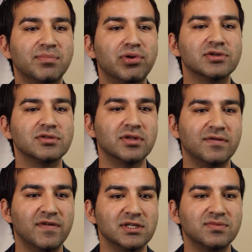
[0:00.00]
a personal
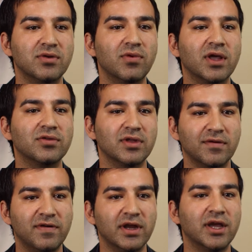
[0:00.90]
investment rather than a
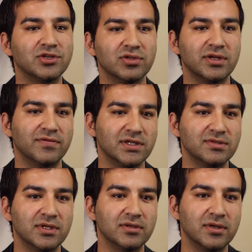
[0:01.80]
financial investment.